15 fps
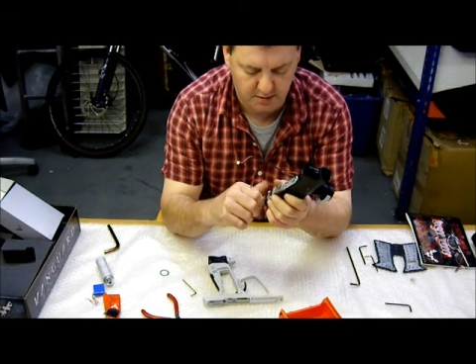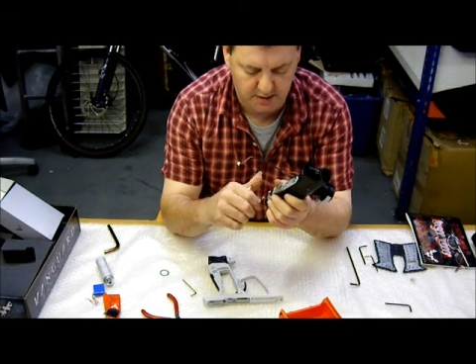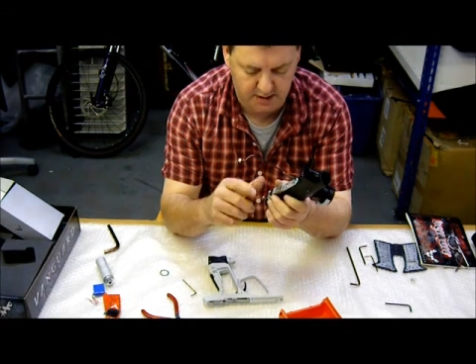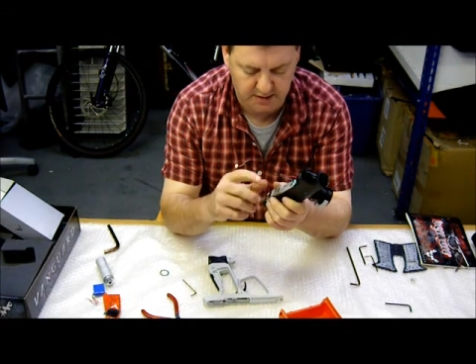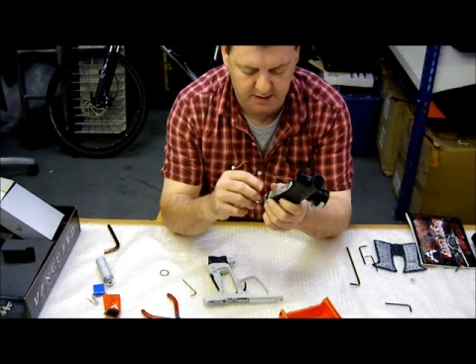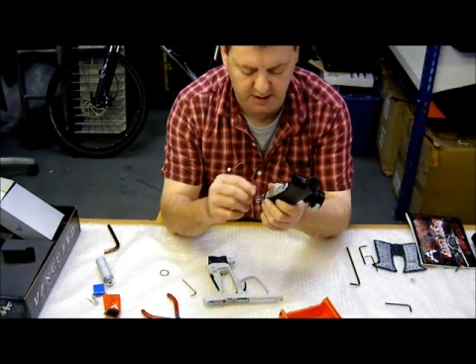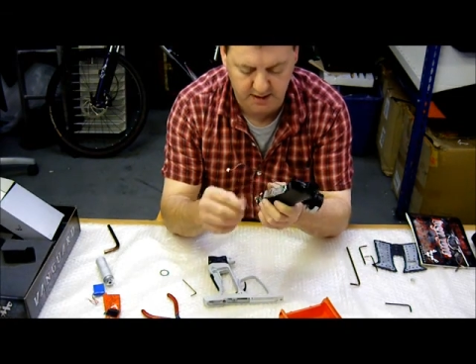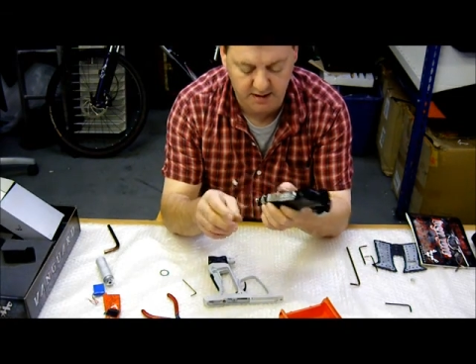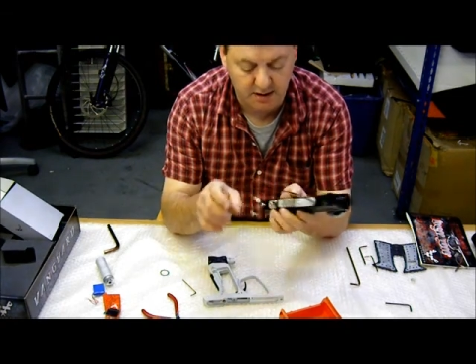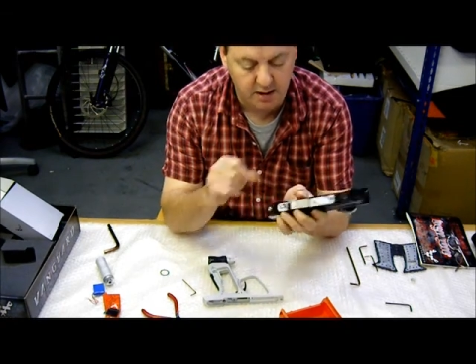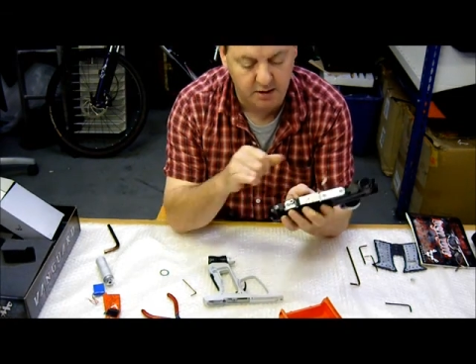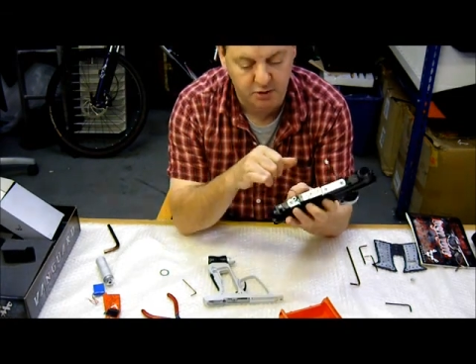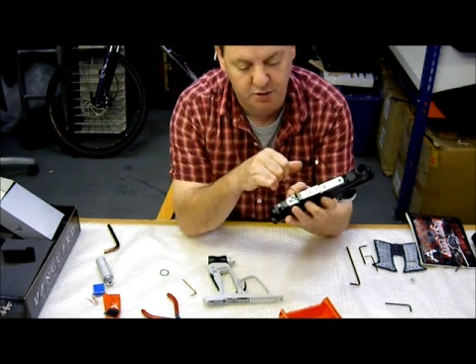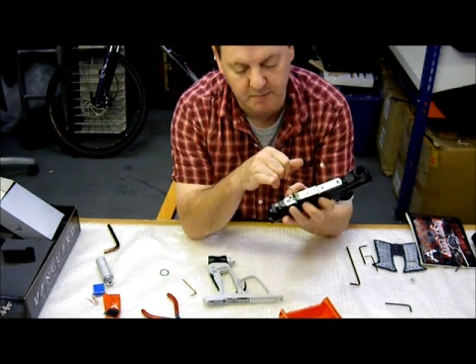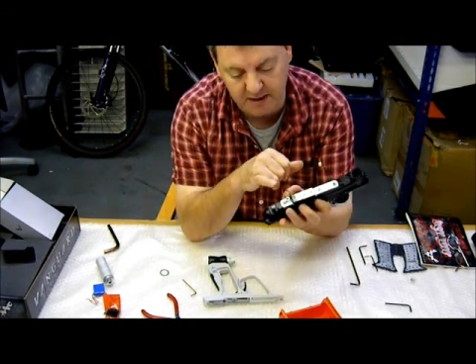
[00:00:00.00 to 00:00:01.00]
That's it.
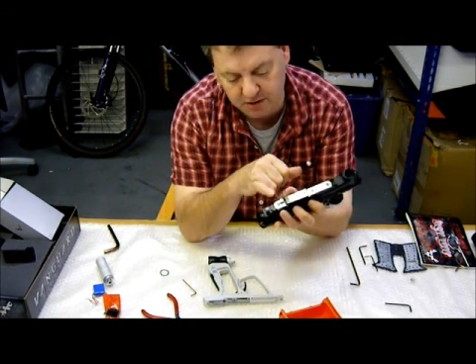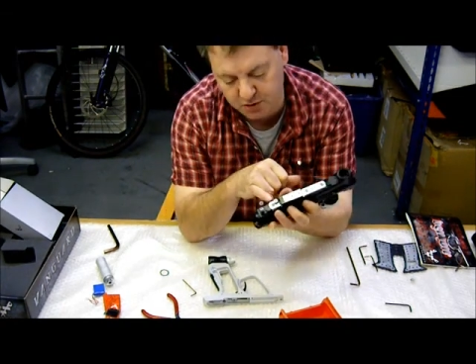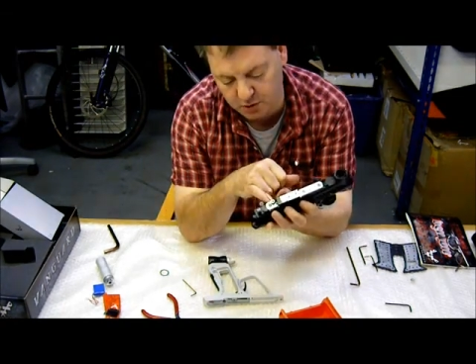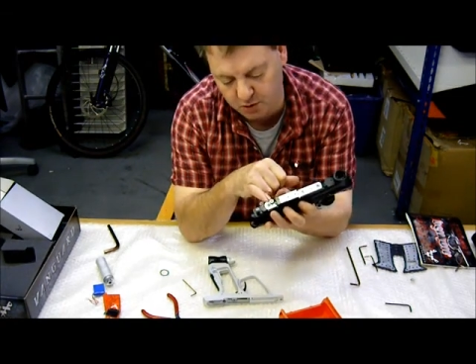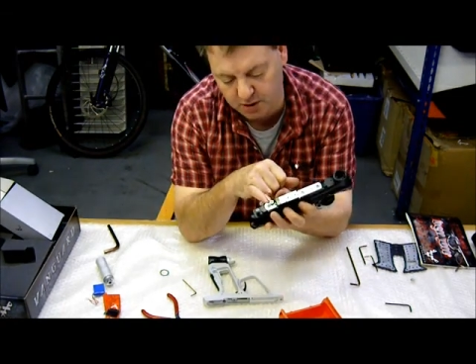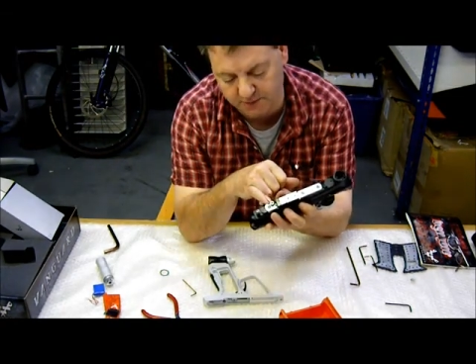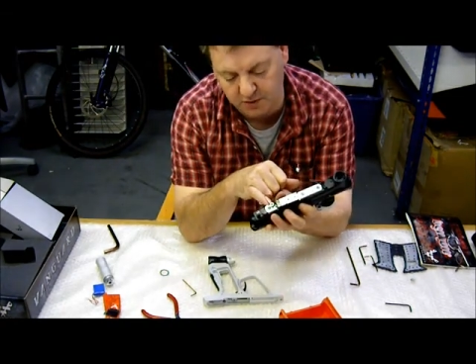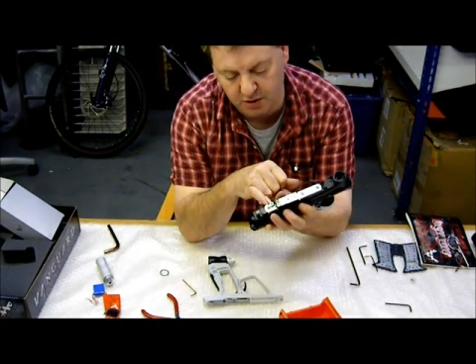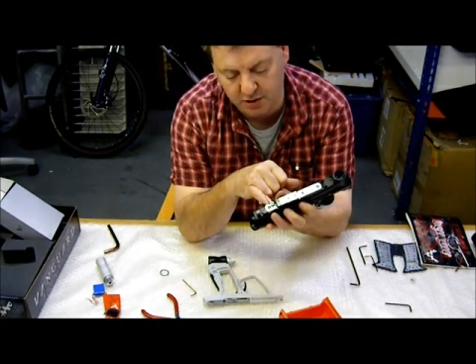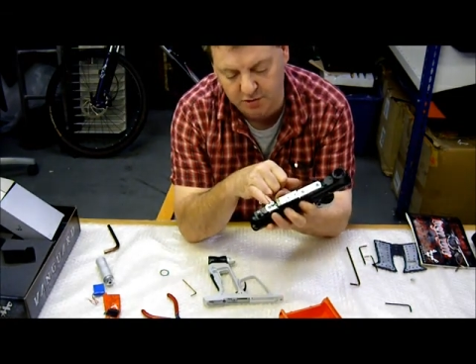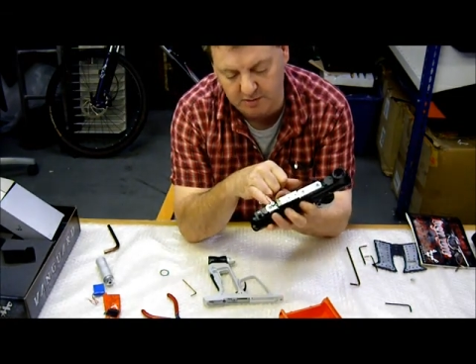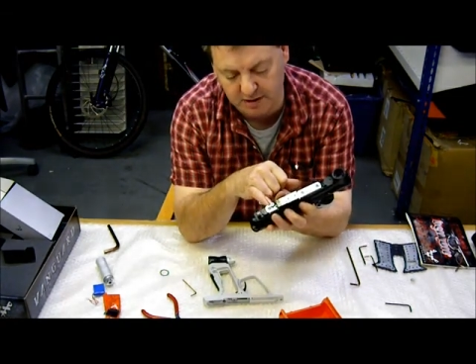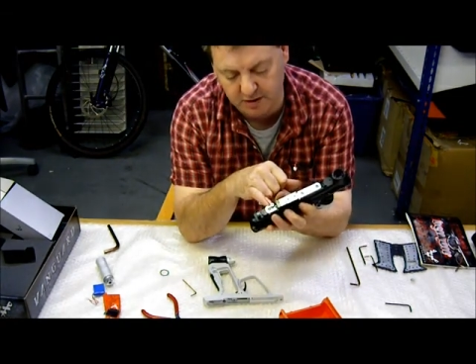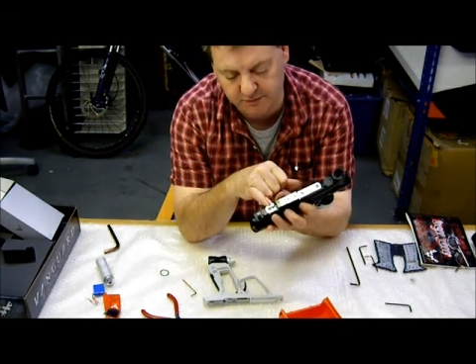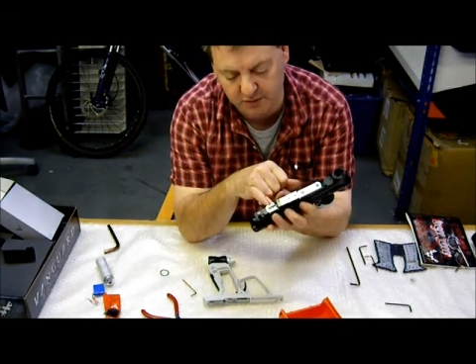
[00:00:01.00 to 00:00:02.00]
Just make sure you've got your
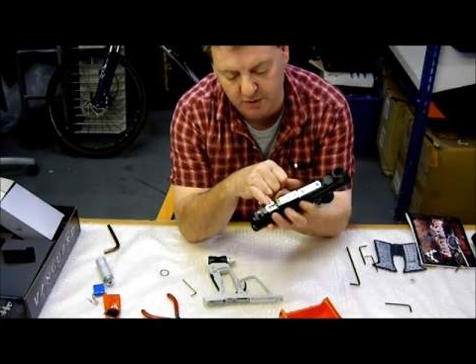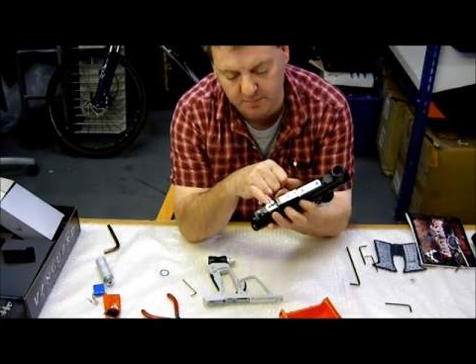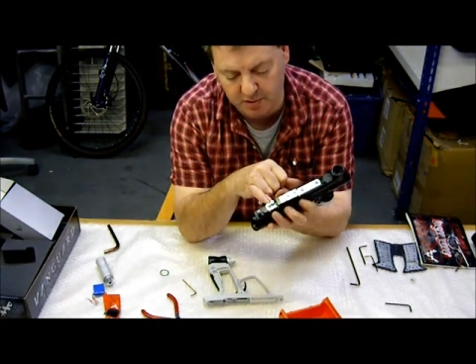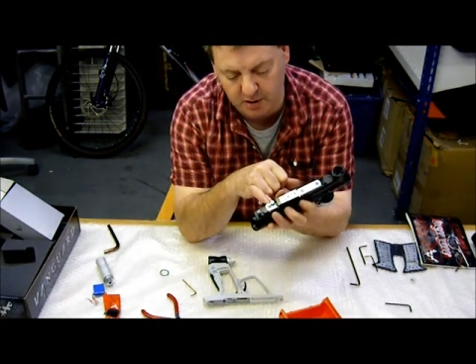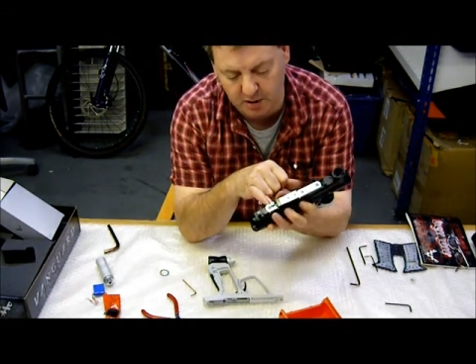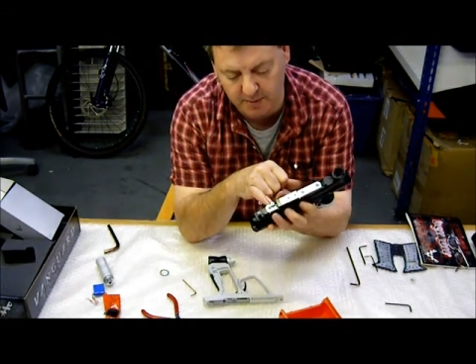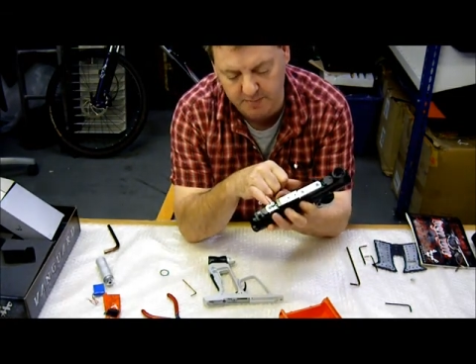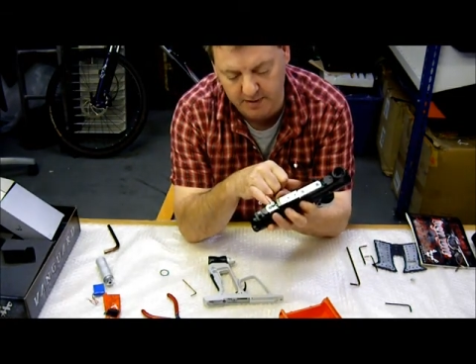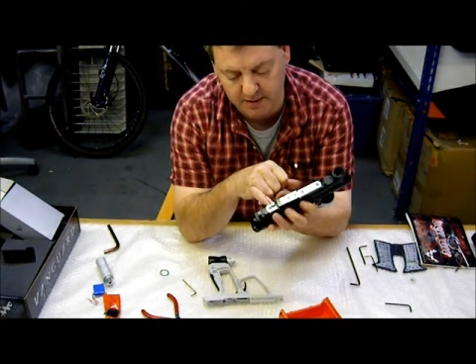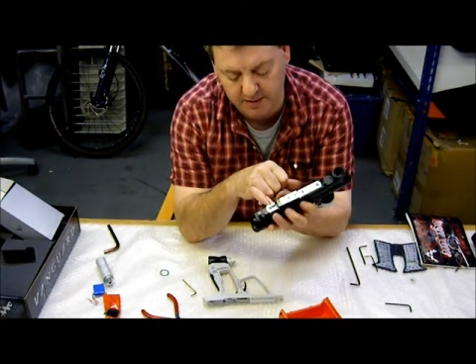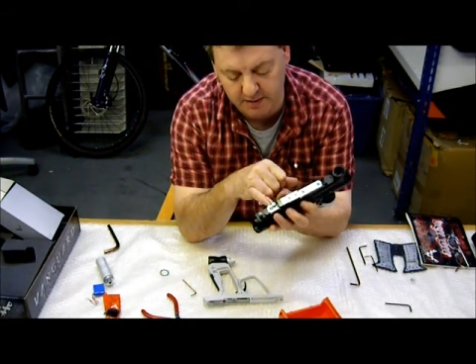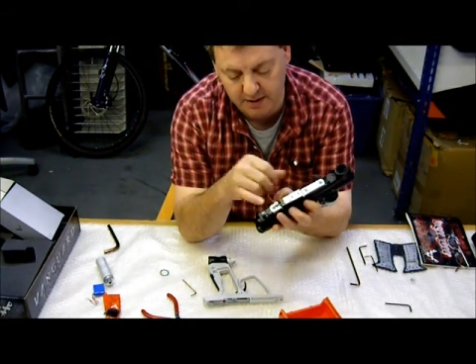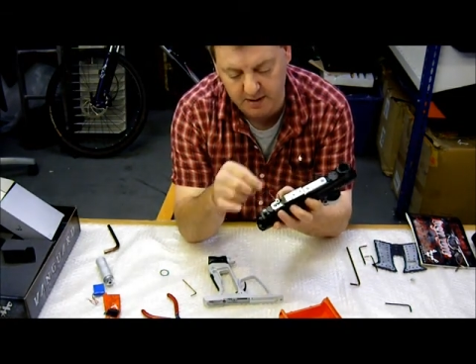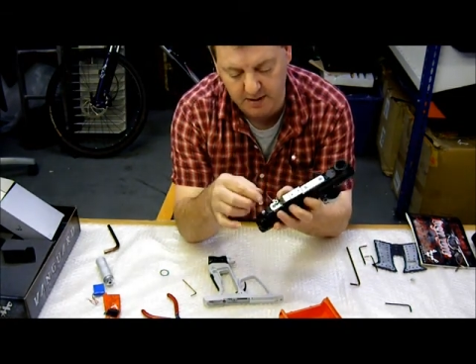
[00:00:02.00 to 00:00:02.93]
transfer pipe in.